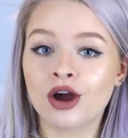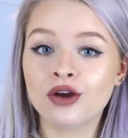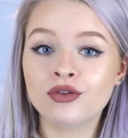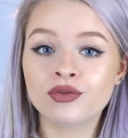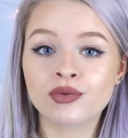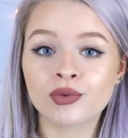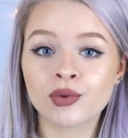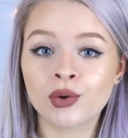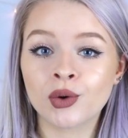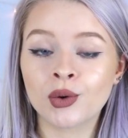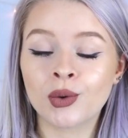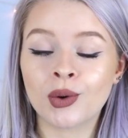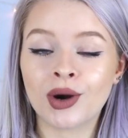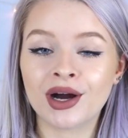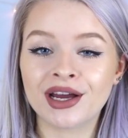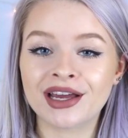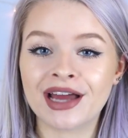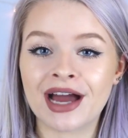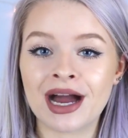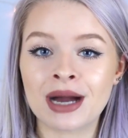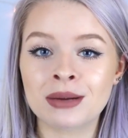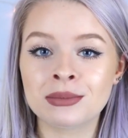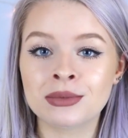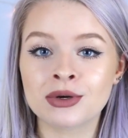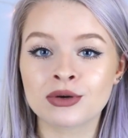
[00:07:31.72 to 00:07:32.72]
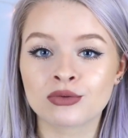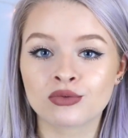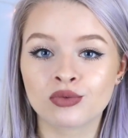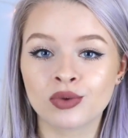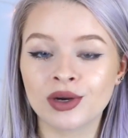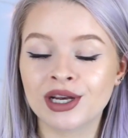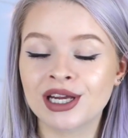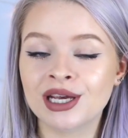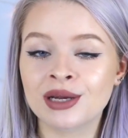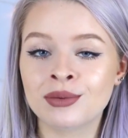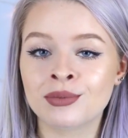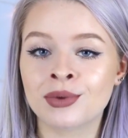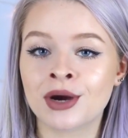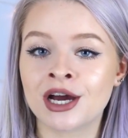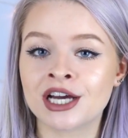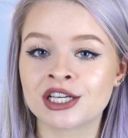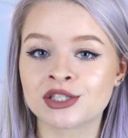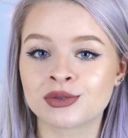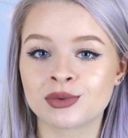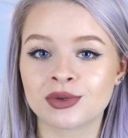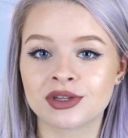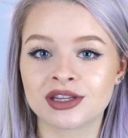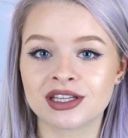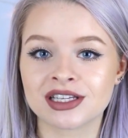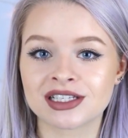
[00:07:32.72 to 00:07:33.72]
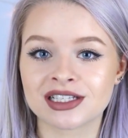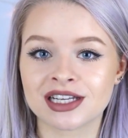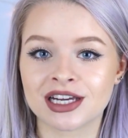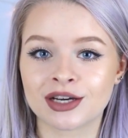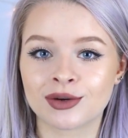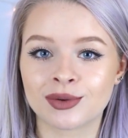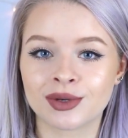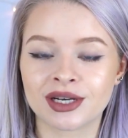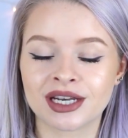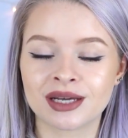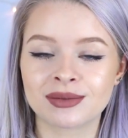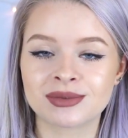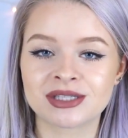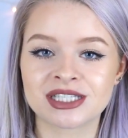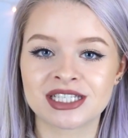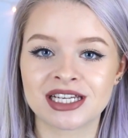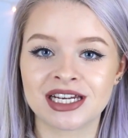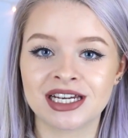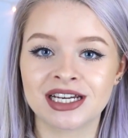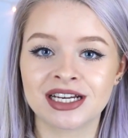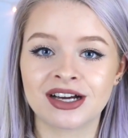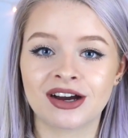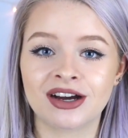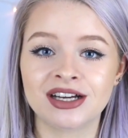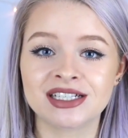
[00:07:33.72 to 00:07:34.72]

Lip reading: Overall, I am really impressed with this liquid lipstick.